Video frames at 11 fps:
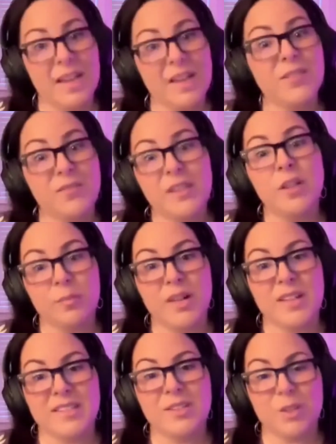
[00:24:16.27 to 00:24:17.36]
can feel
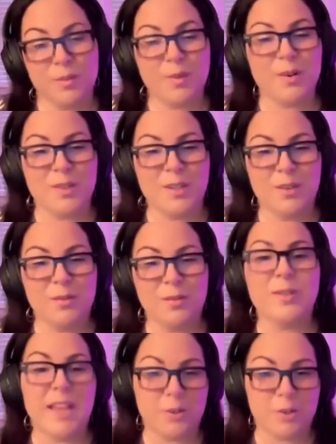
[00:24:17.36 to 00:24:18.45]
unpleasant to the person
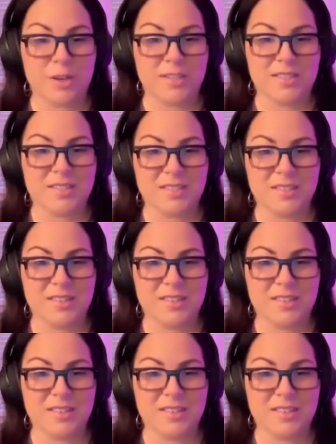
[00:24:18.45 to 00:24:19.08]
who's anxious.